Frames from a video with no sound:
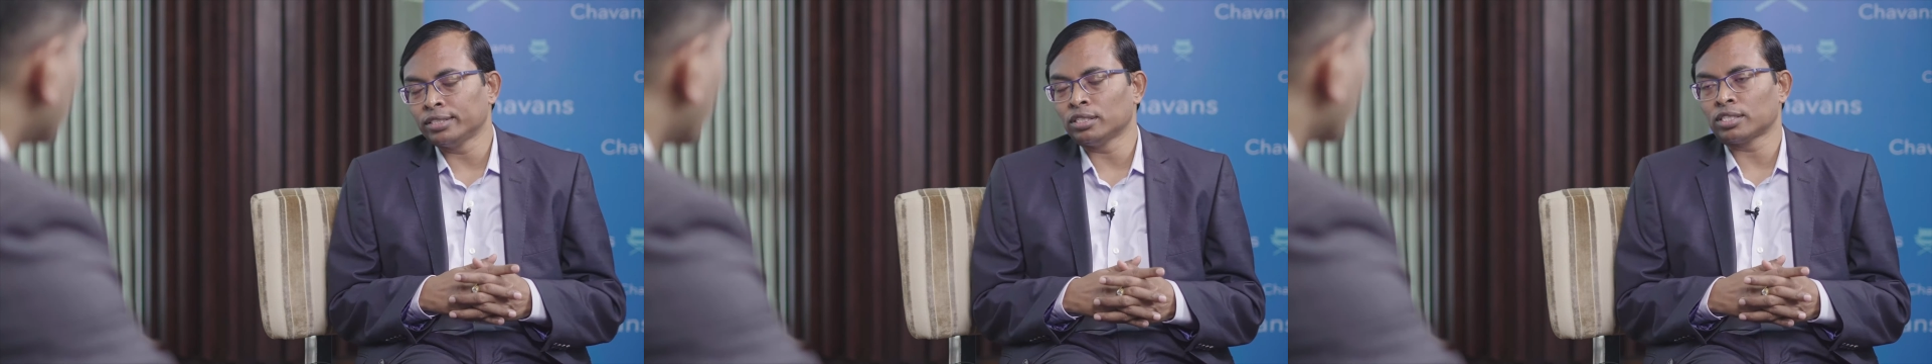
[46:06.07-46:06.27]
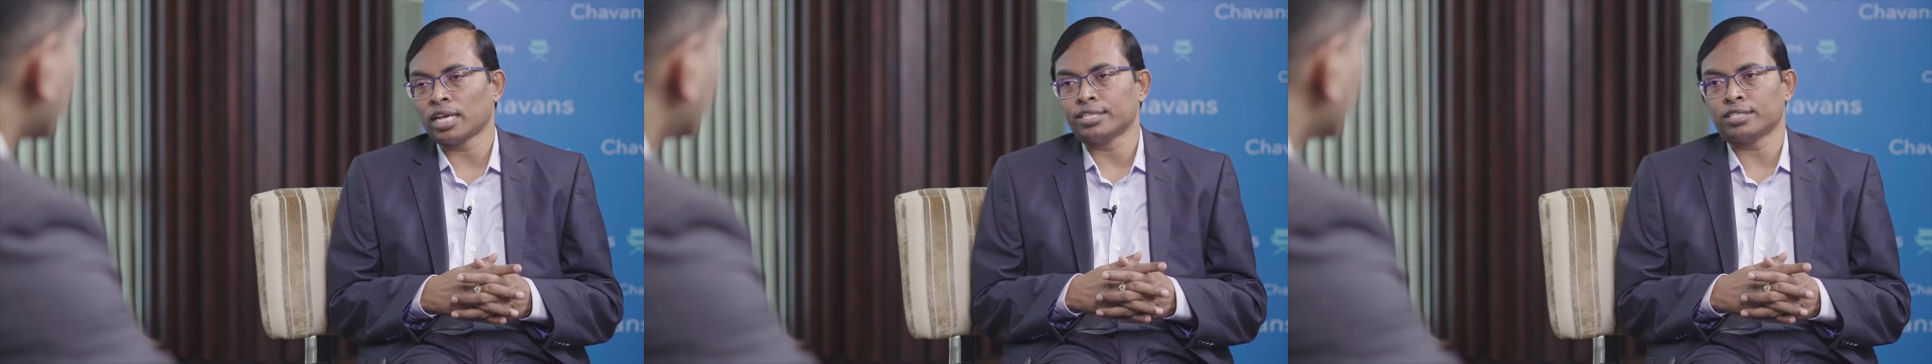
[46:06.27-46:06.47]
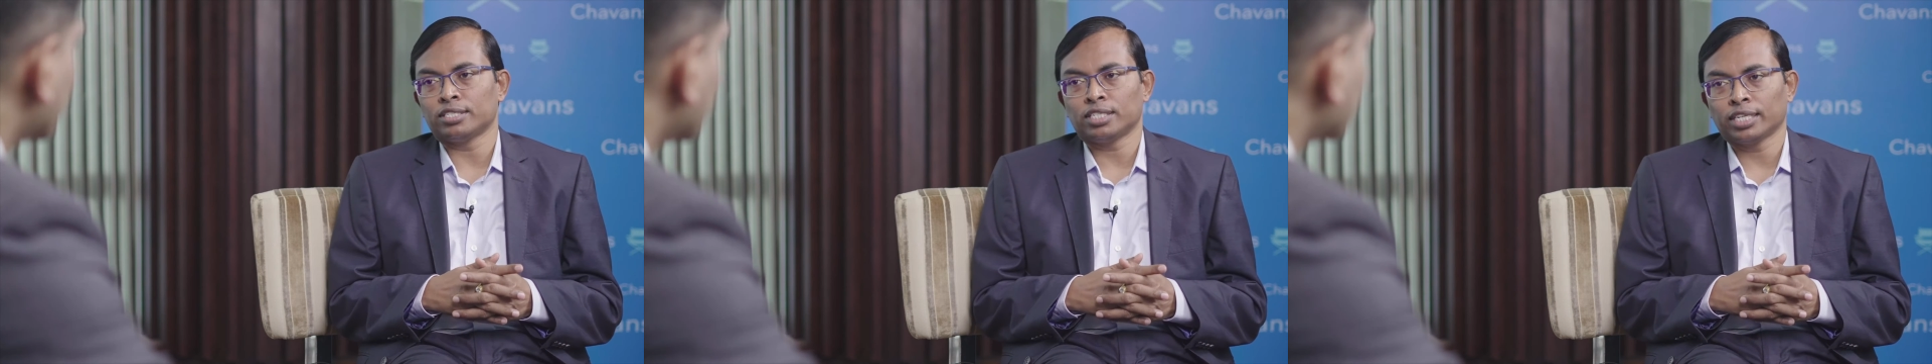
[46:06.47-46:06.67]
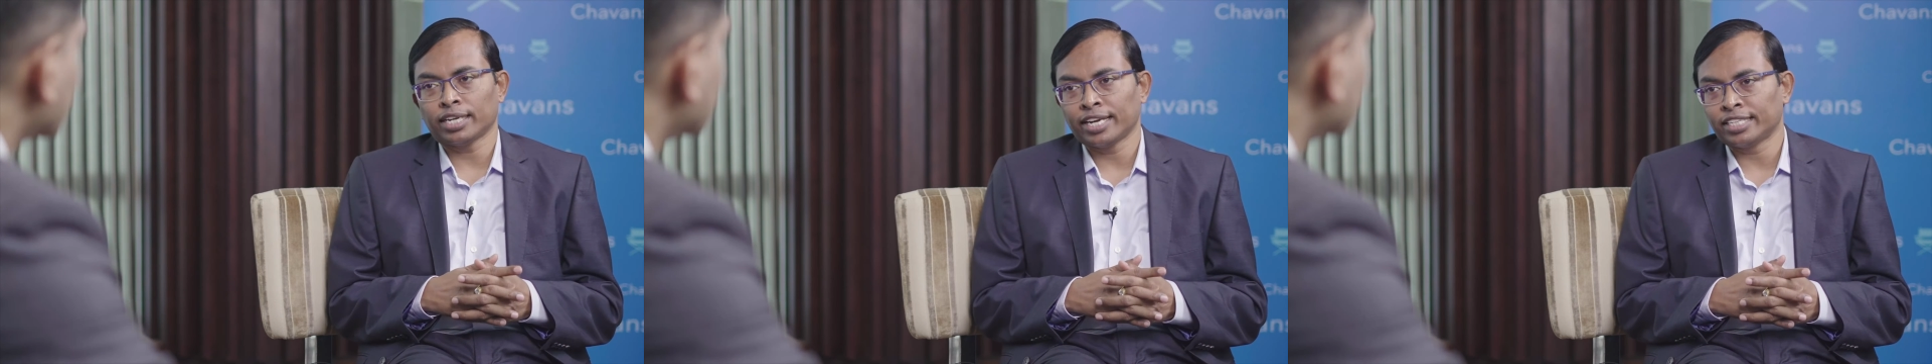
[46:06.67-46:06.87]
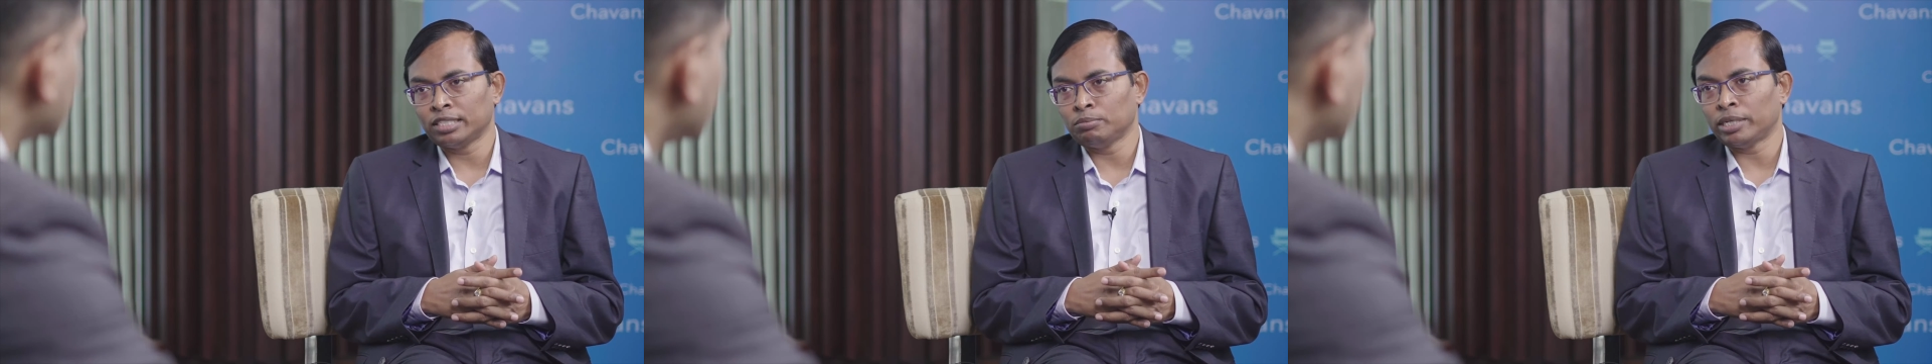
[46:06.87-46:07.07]
The licensing
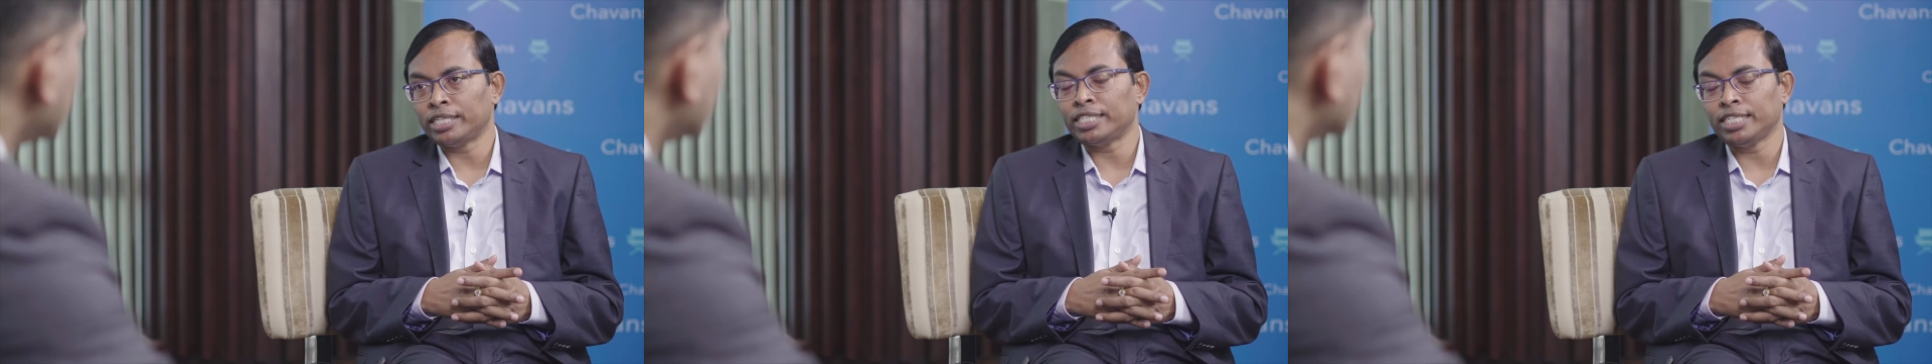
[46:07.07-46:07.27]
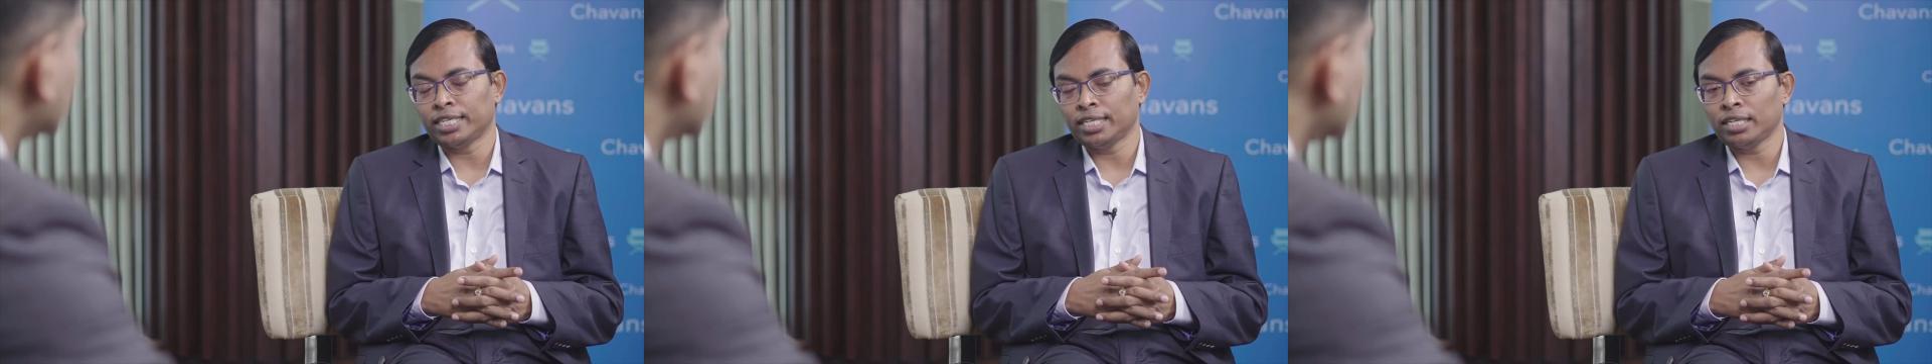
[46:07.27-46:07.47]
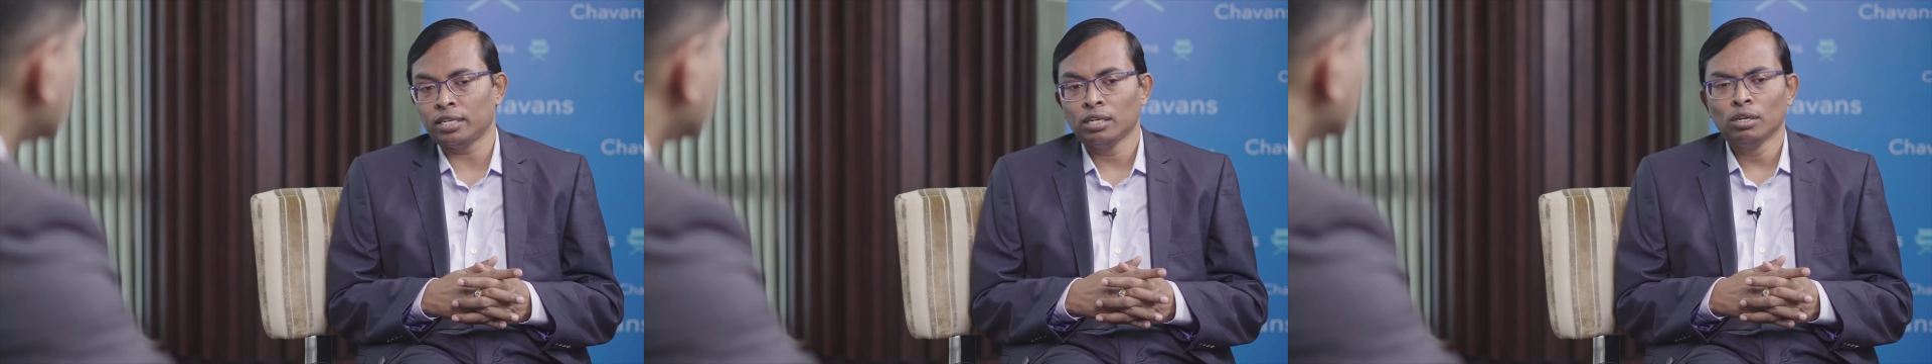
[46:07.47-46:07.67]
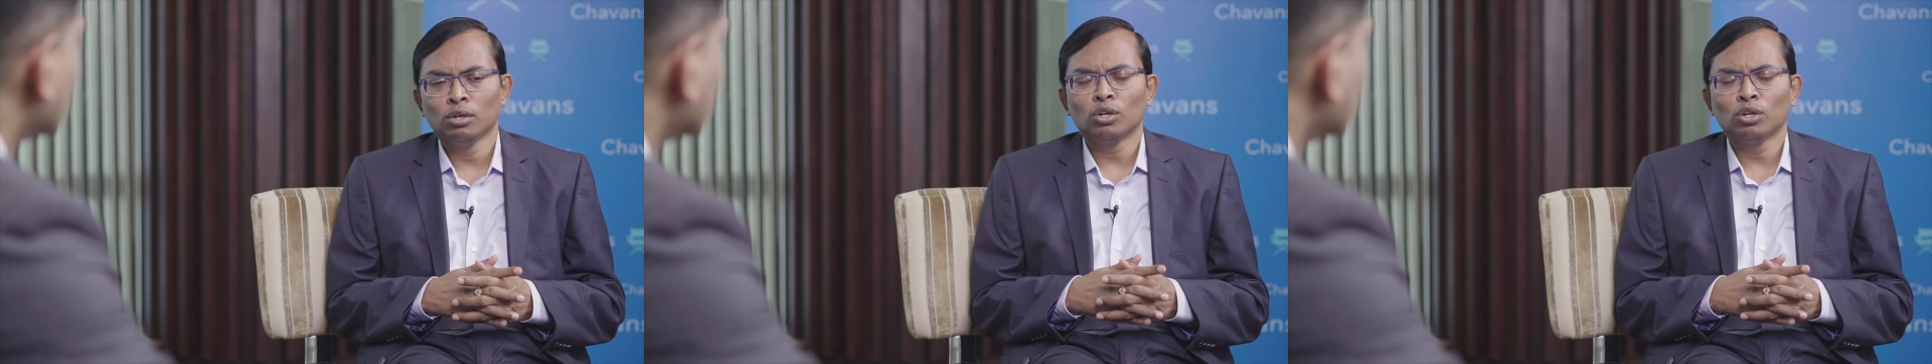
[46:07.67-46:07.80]
agreement, TLA.